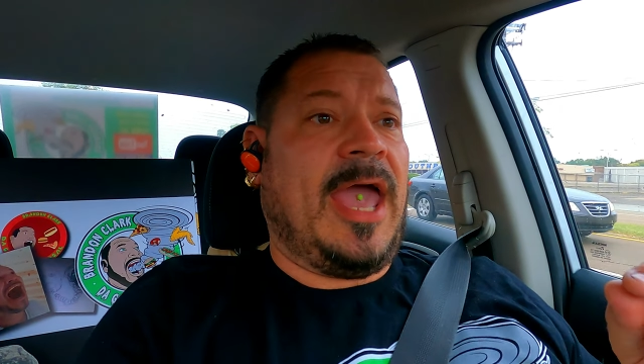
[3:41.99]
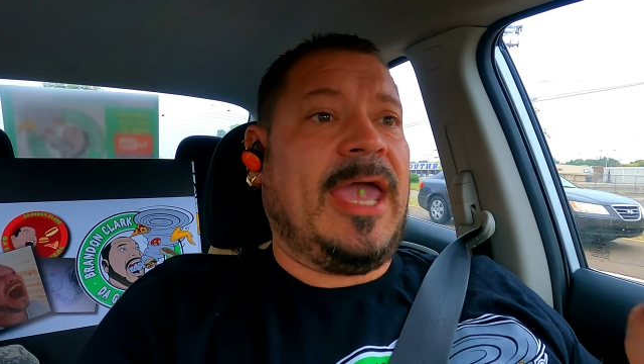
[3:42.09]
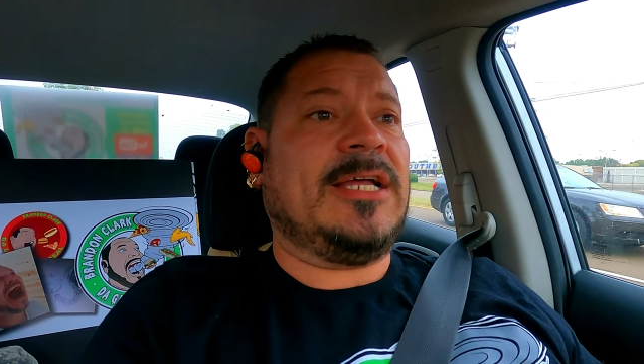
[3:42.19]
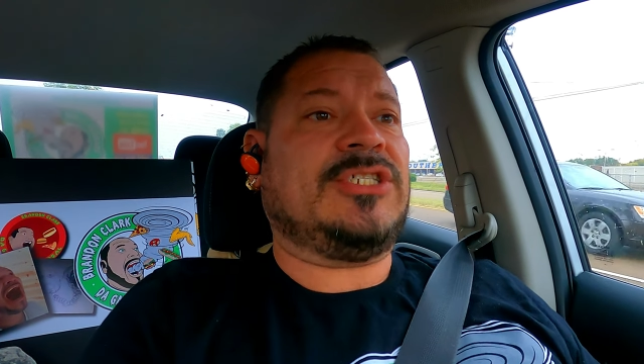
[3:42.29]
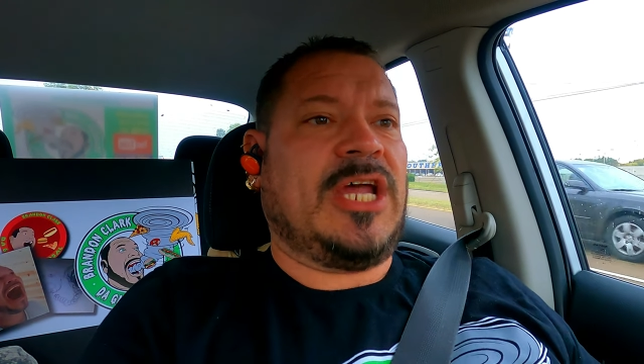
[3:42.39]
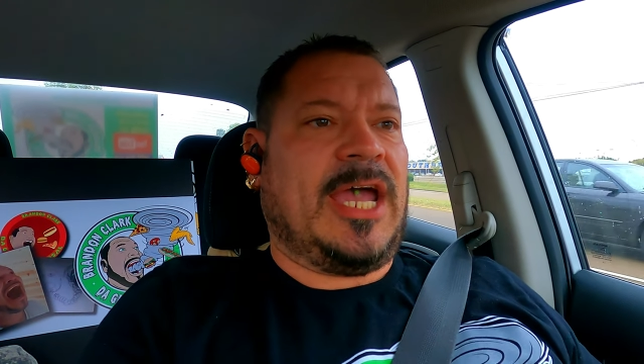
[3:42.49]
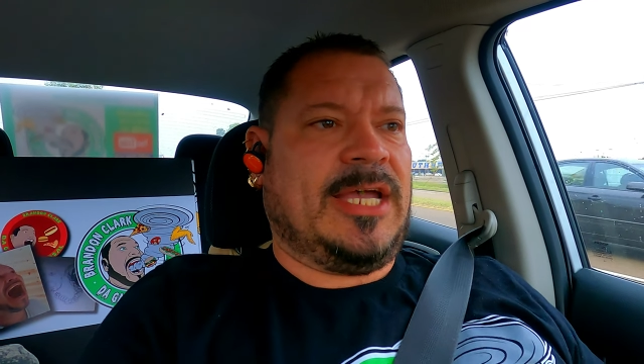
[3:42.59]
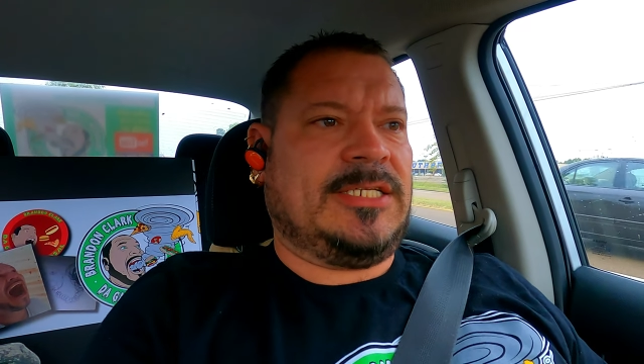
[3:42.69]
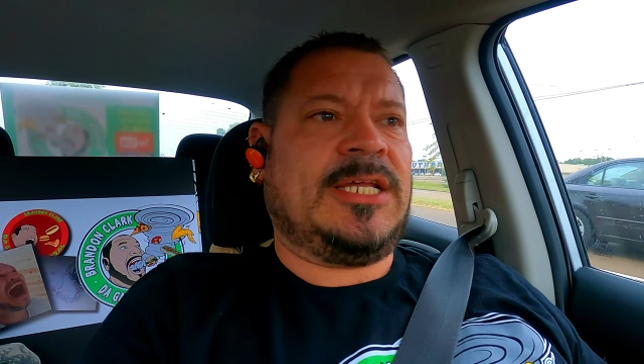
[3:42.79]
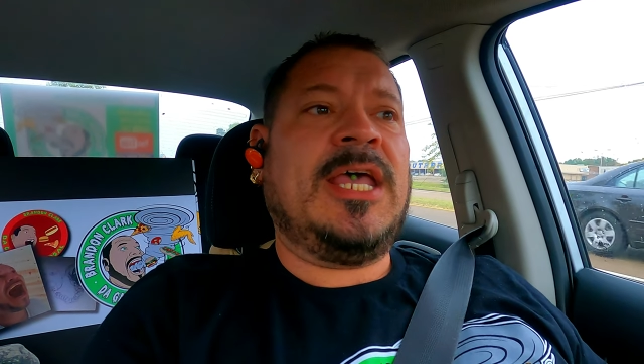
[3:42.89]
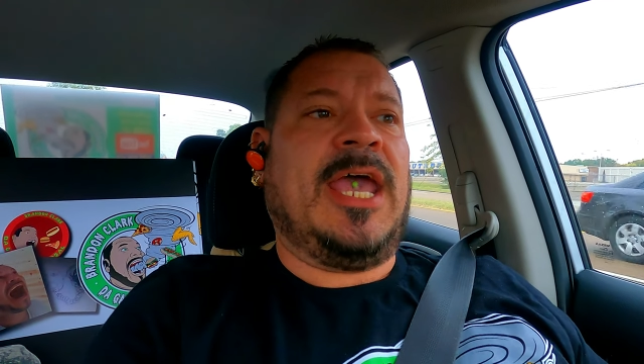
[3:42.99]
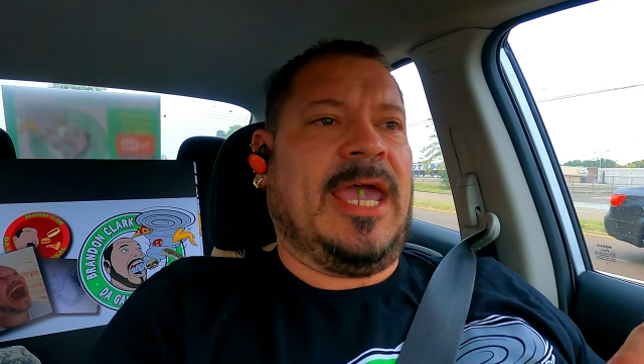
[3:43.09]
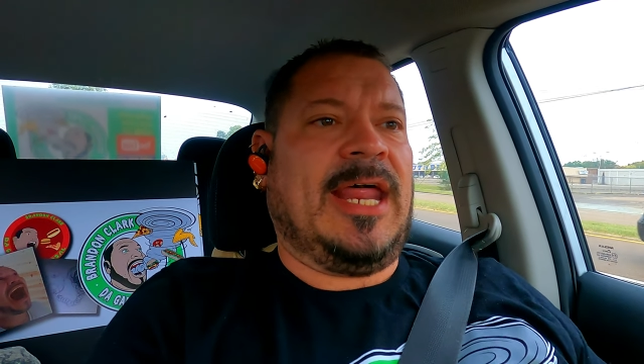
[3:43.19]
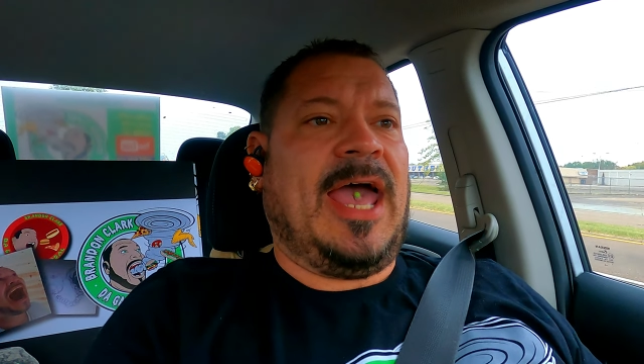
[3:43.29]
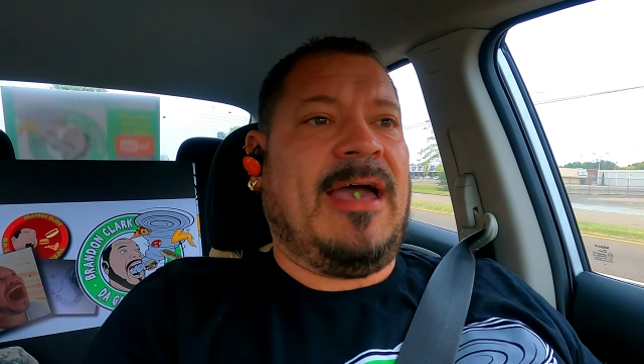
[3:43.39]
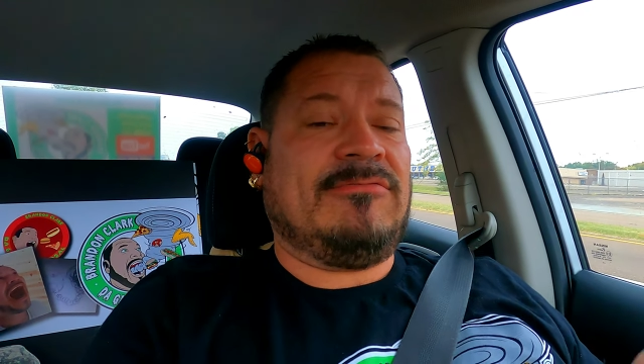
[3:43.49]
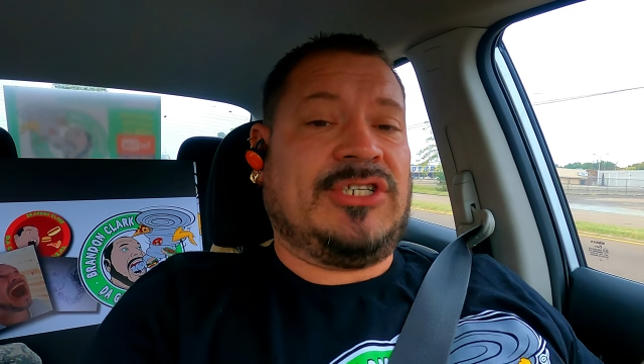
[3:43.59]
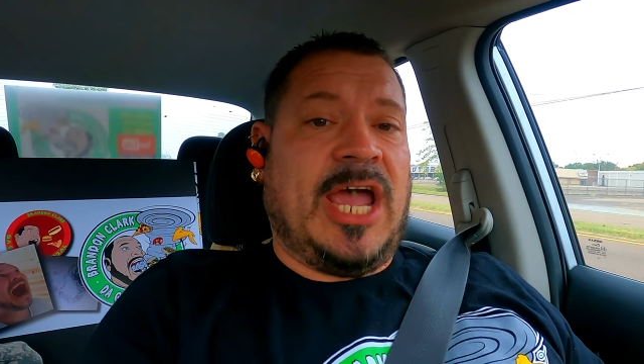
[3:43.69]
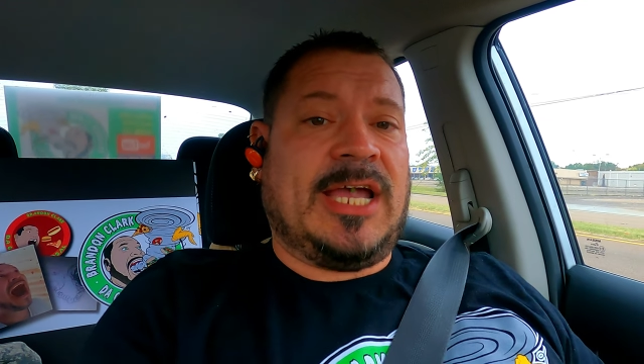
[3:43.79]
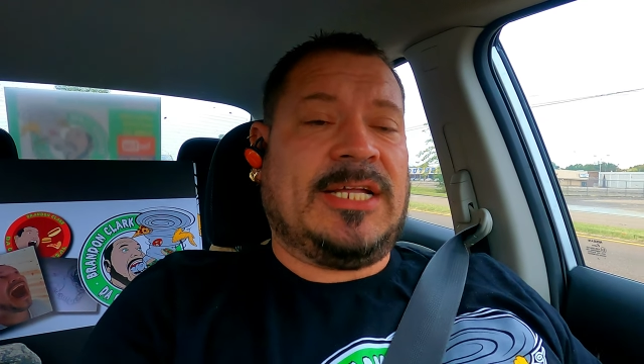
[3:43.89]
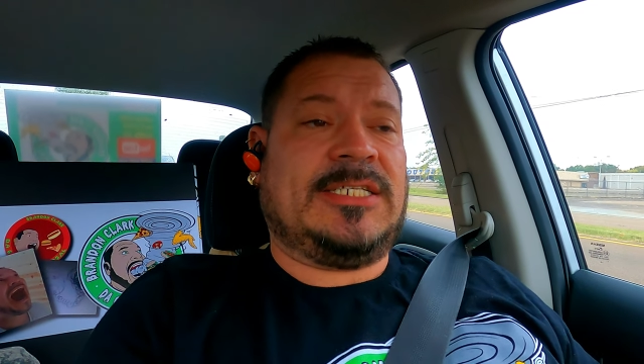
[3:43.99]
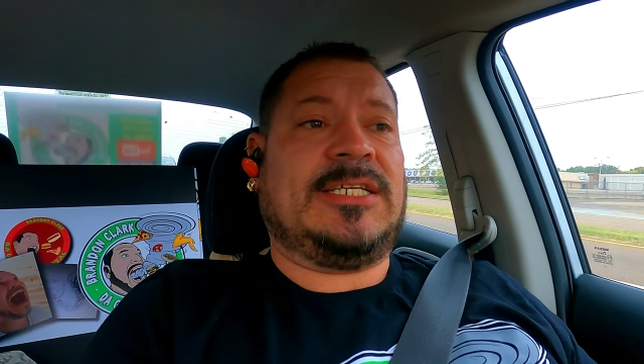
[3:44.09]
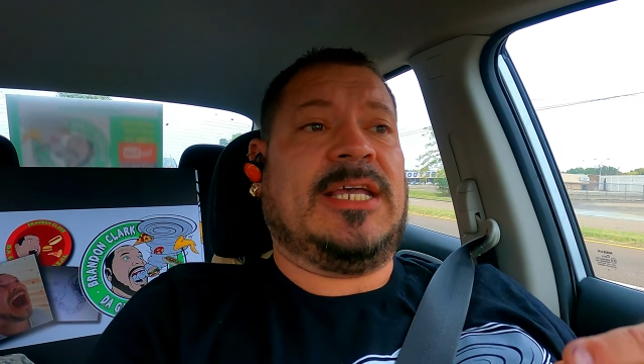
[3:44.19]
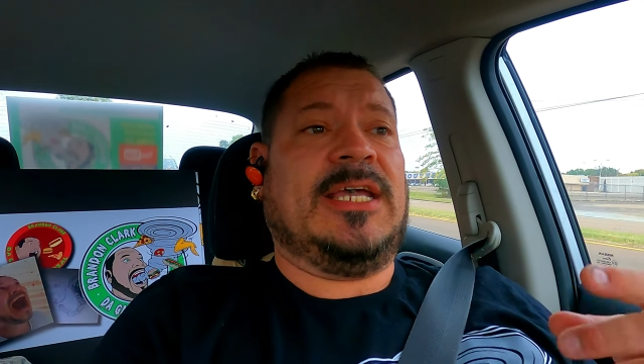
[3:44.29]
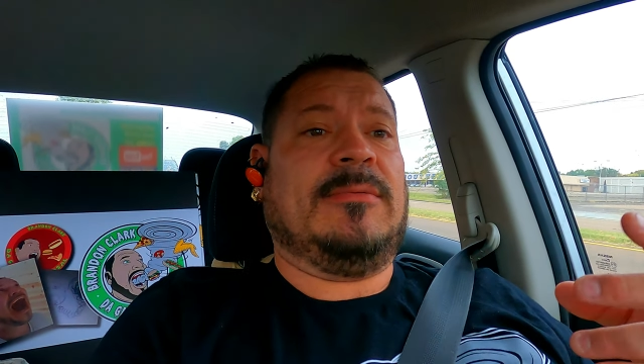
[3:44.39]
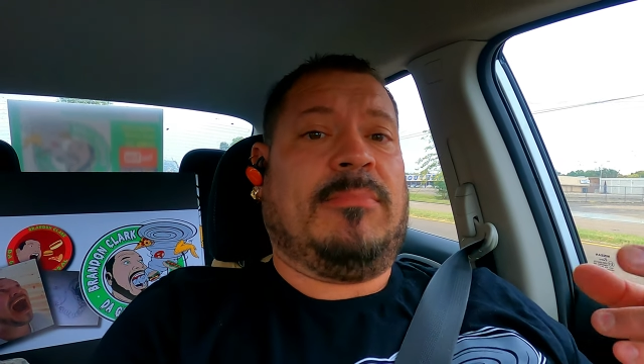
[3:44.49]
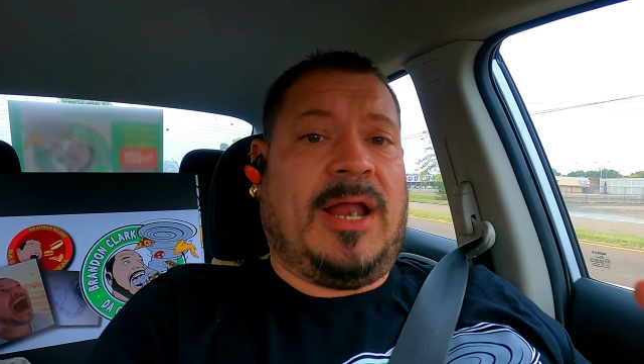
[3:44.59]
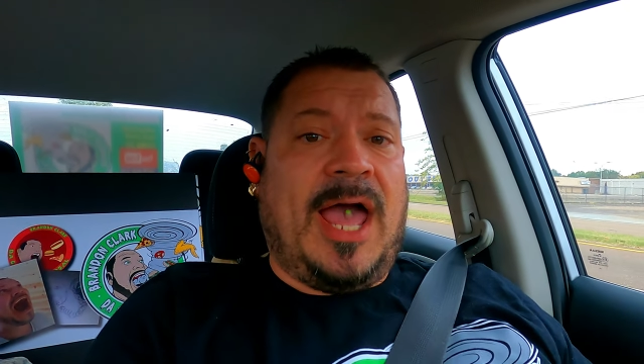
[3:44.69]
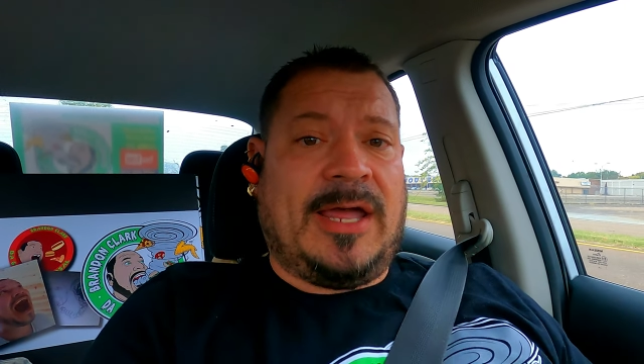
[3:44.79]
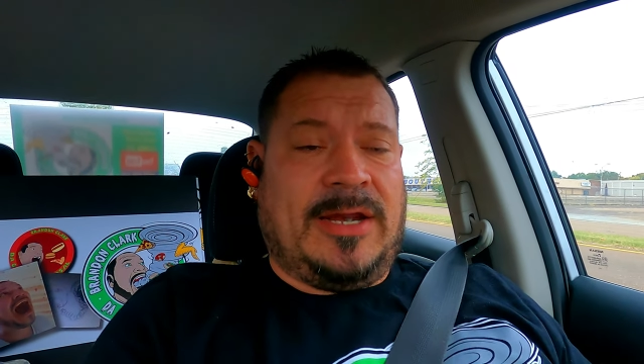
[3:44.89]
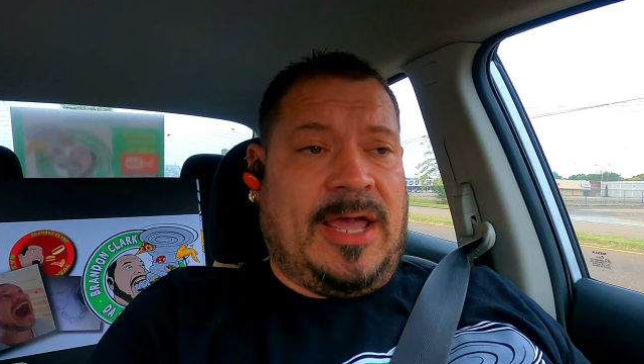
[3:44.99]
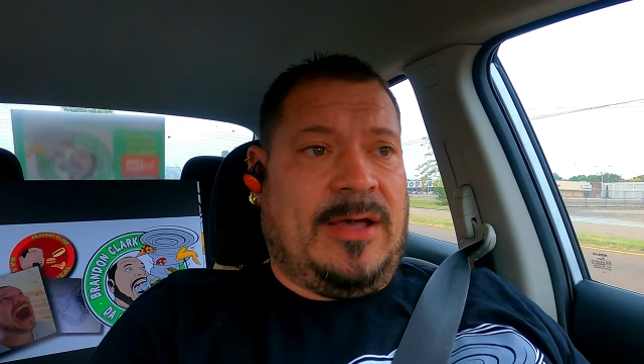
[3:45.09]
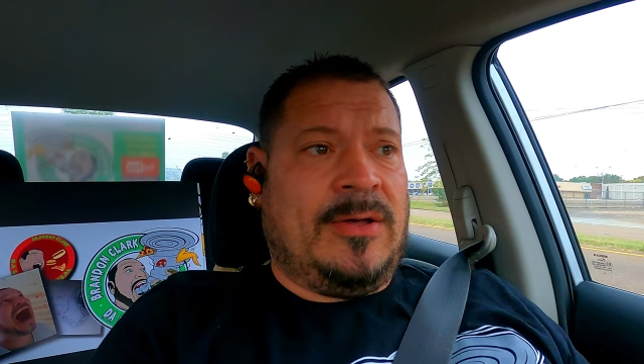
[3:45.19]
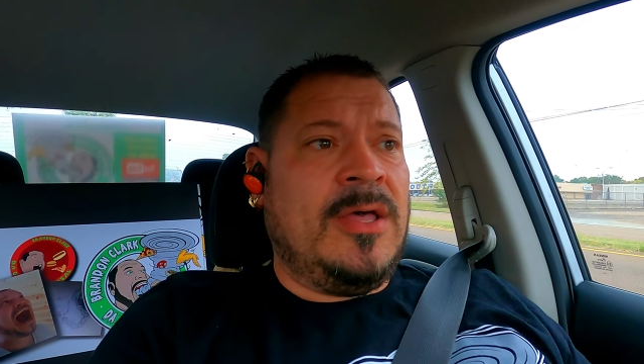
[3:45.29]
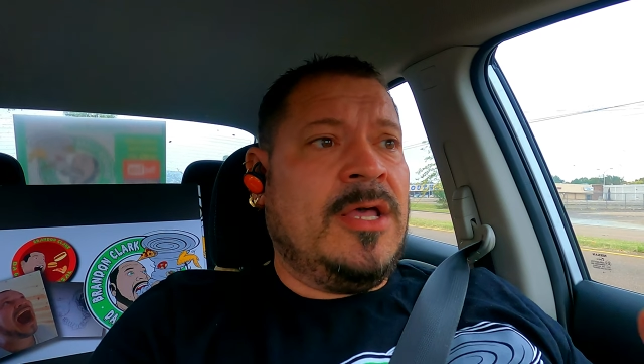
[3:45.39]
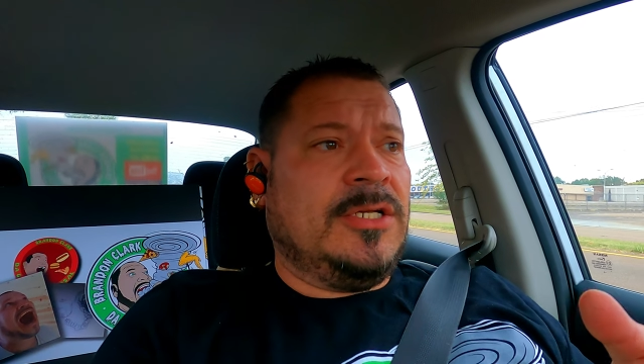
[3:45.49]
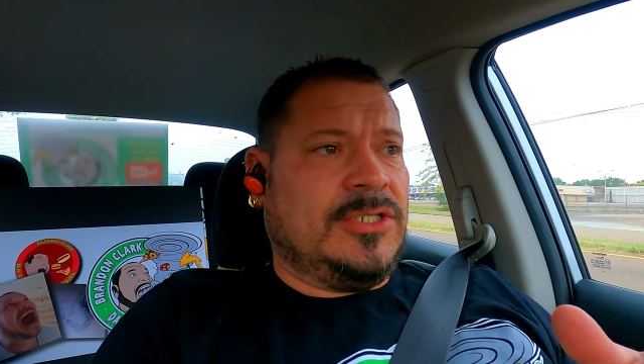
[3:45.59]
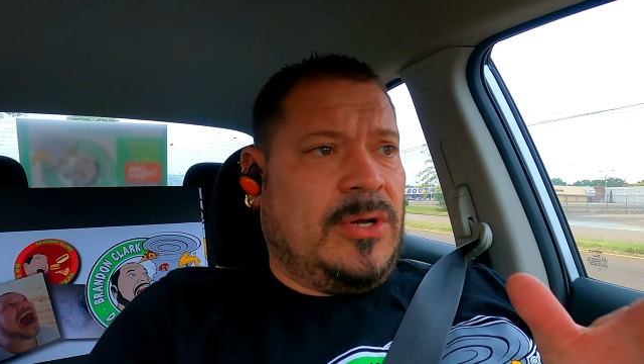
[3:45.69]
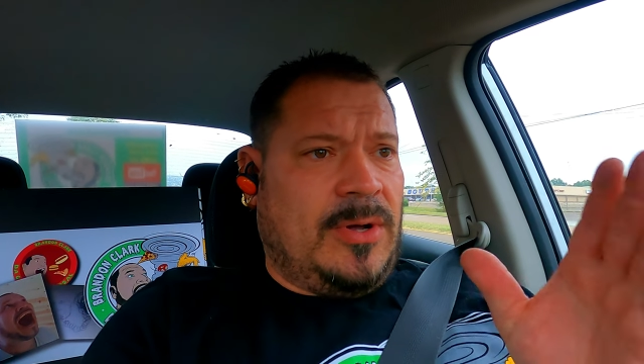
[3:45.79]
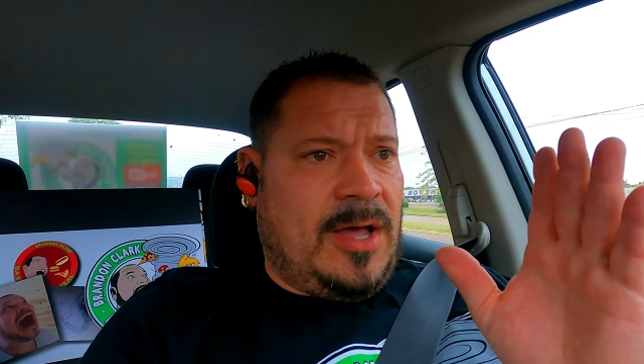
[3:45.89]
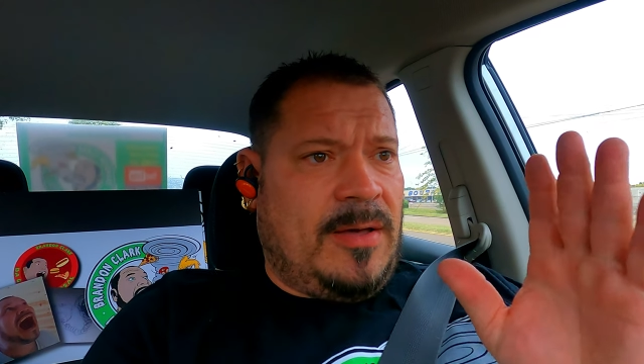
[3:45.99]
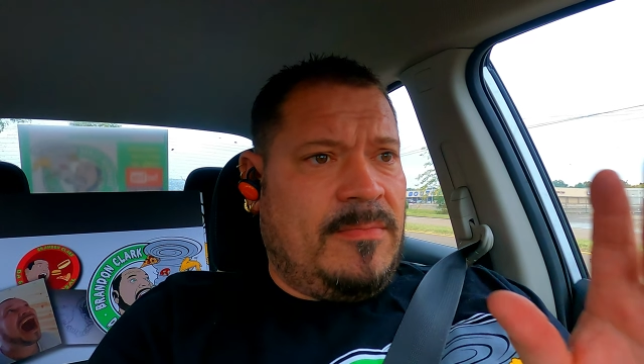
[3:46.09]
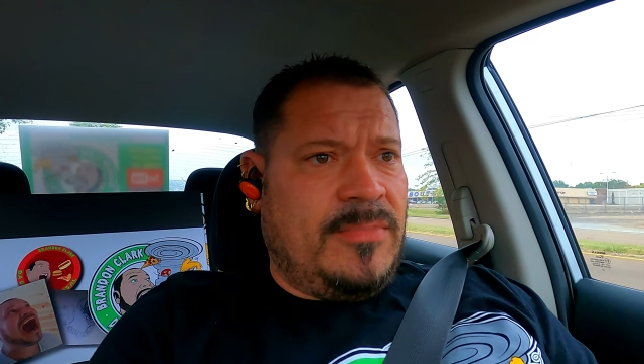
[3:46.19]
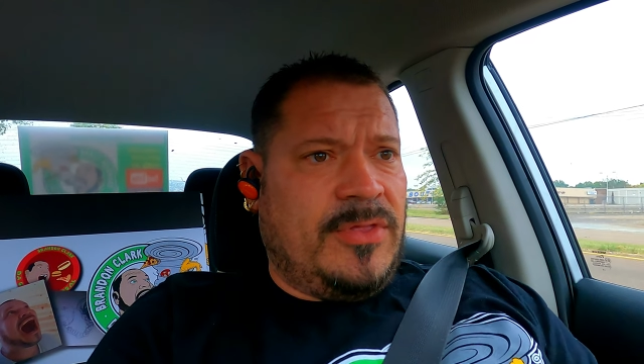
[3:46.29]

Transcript: and jackets and i have jackets in black now so uh,